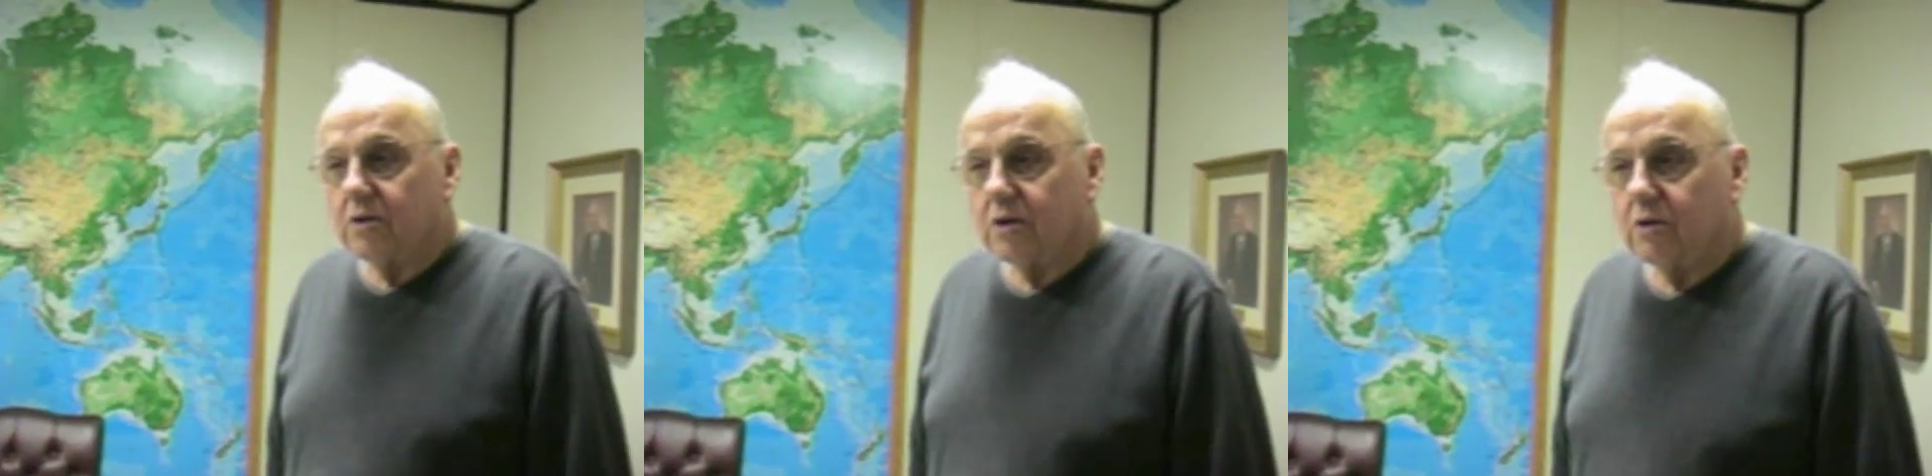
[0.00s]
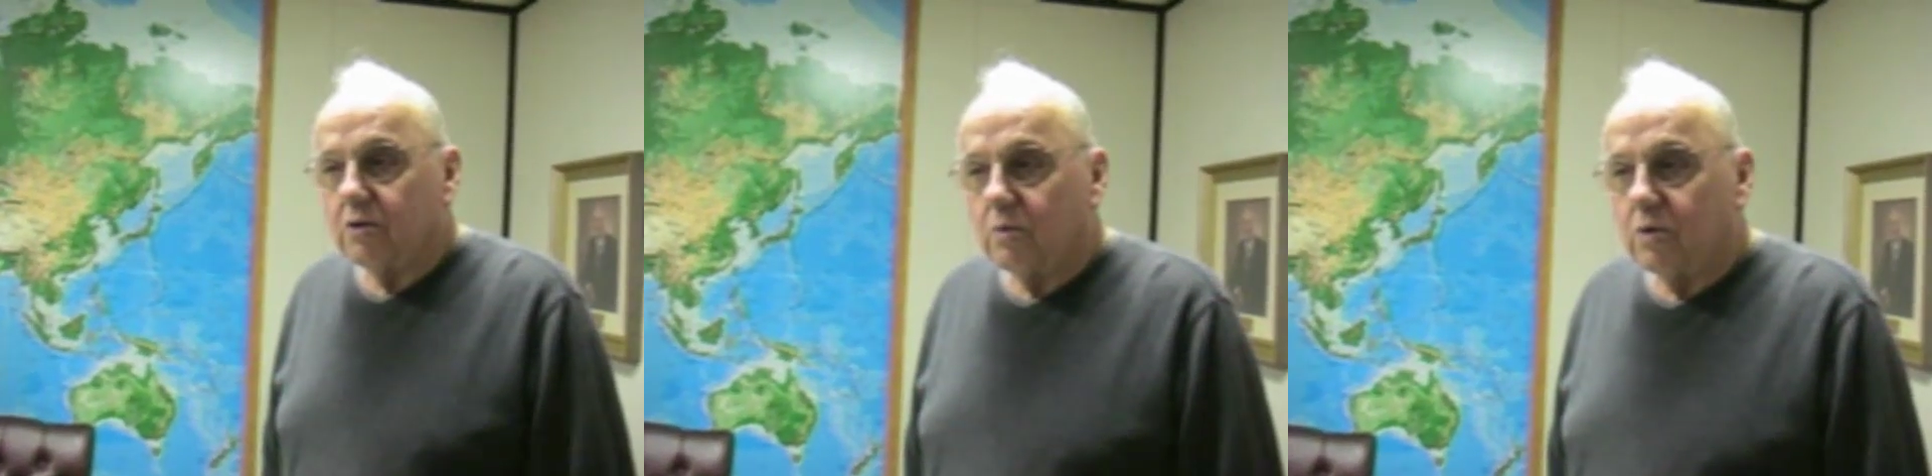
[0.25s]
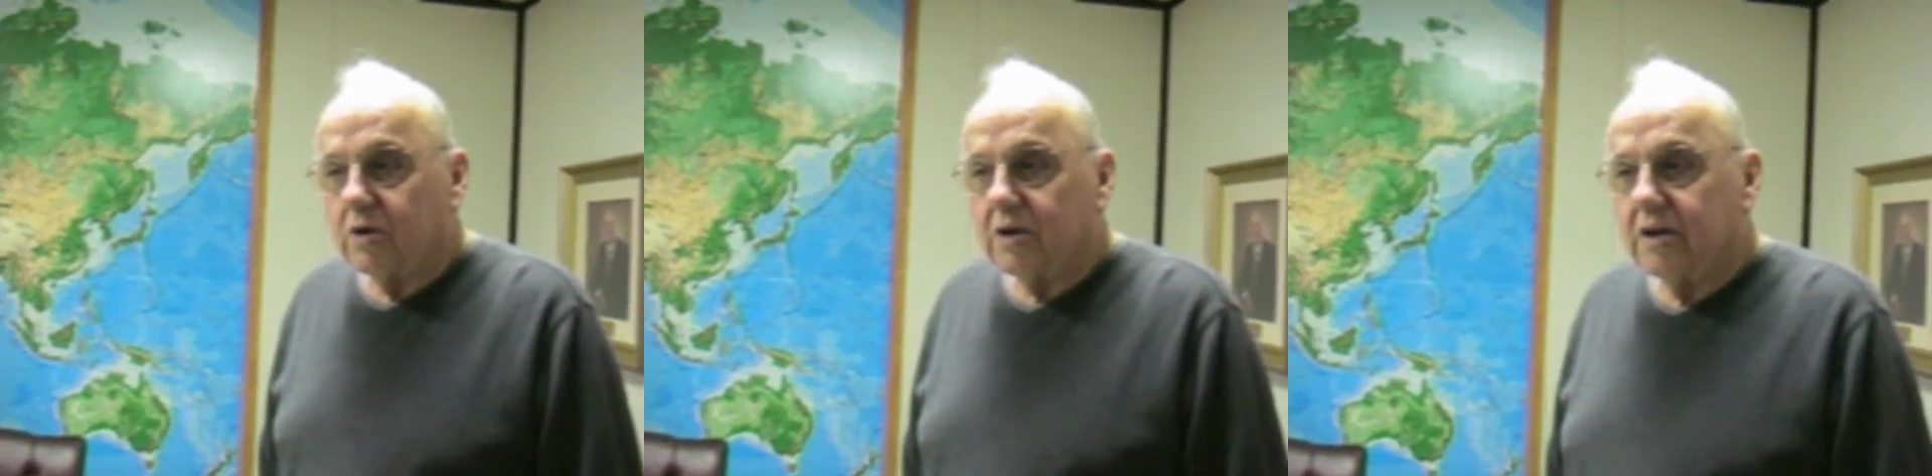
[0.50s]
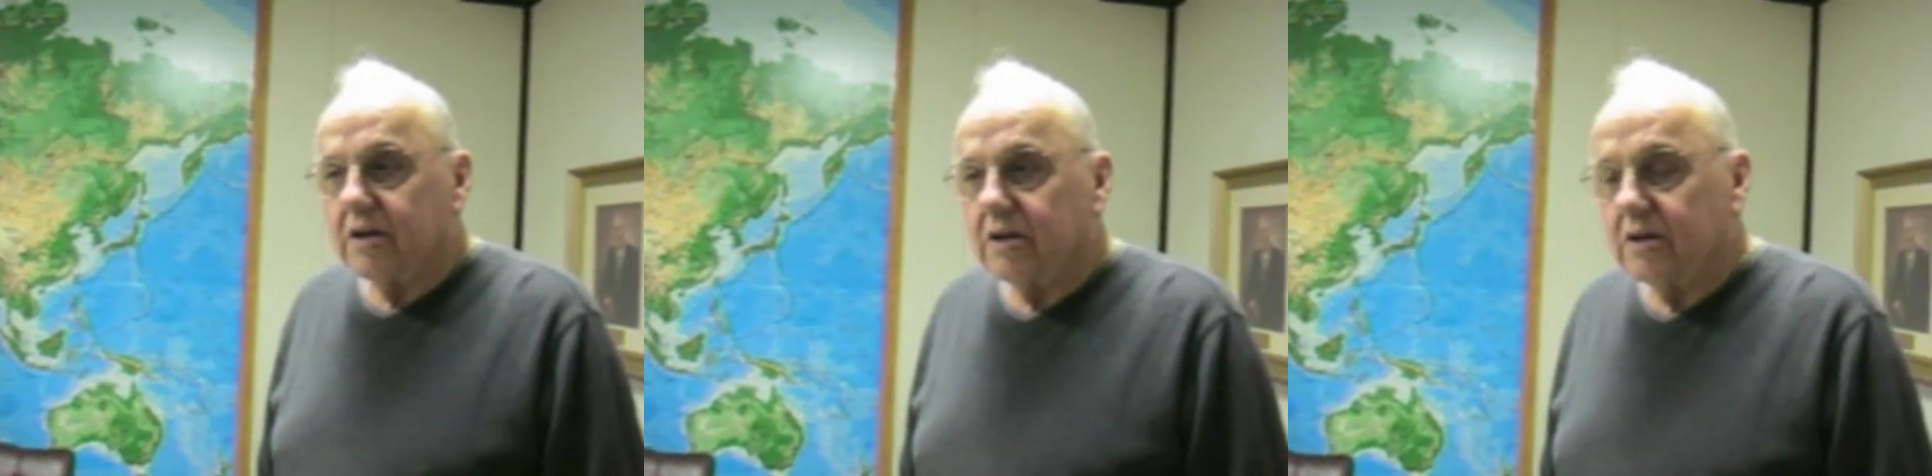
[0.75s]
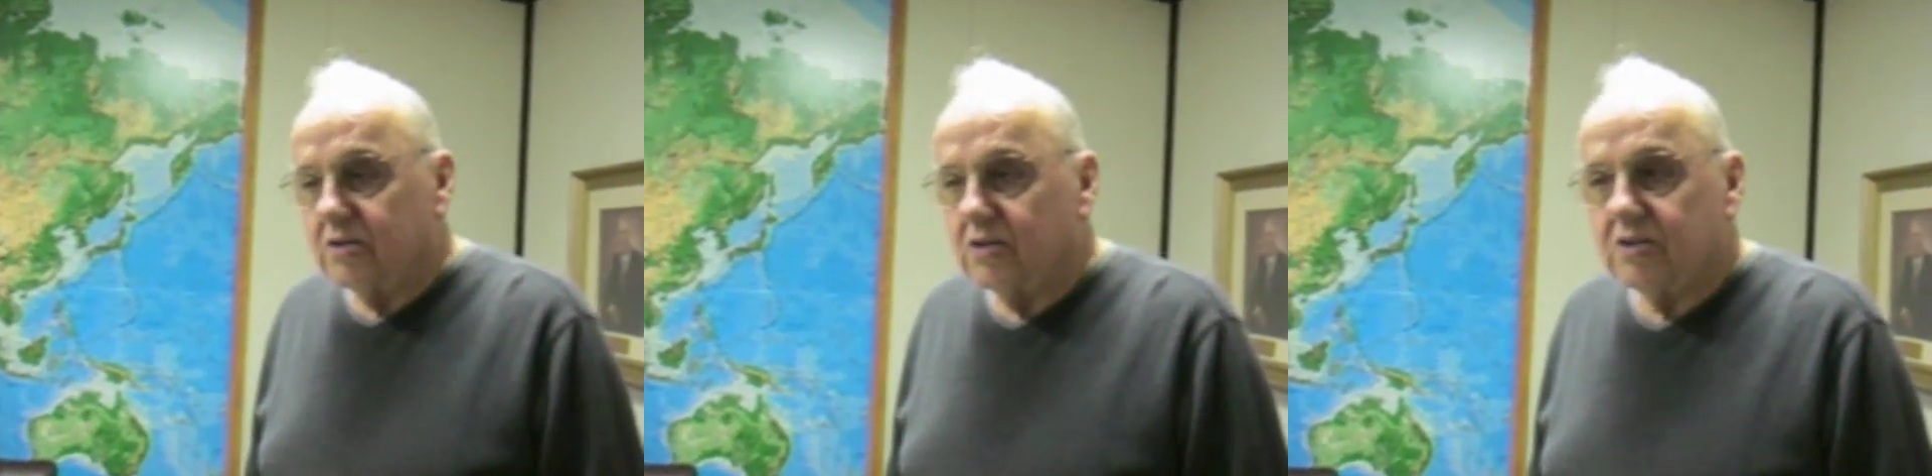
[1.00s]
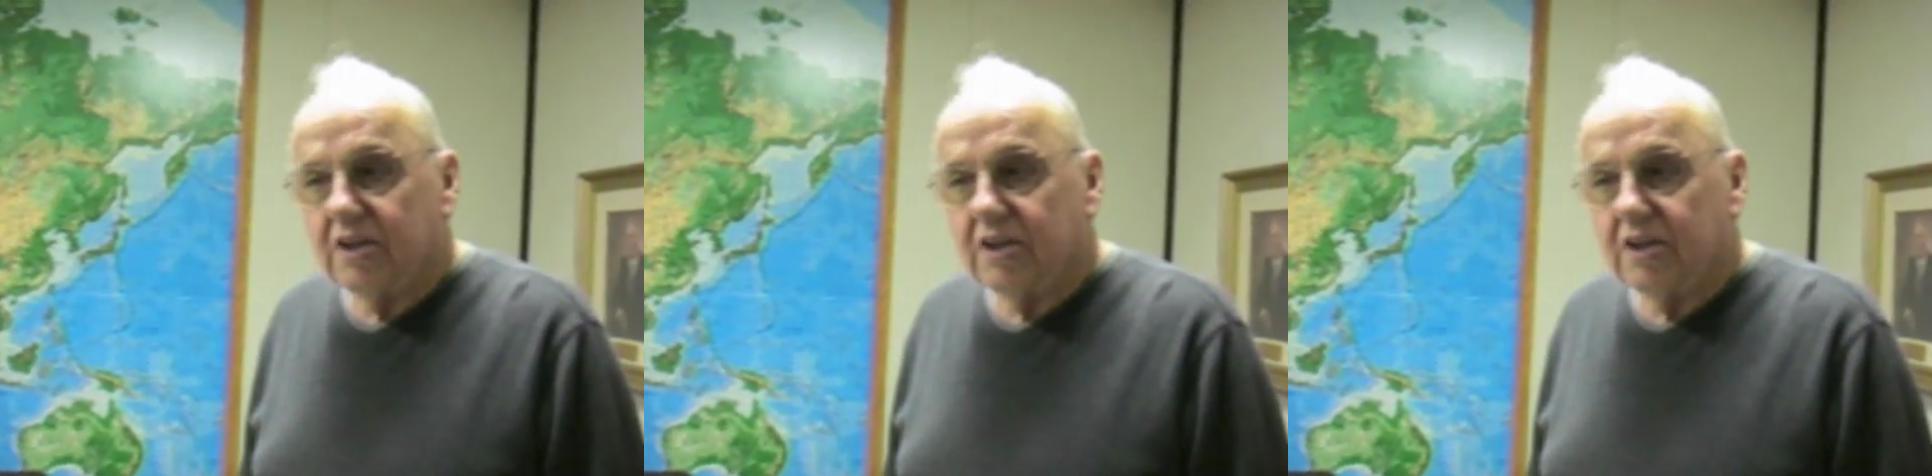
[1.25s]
to go to work just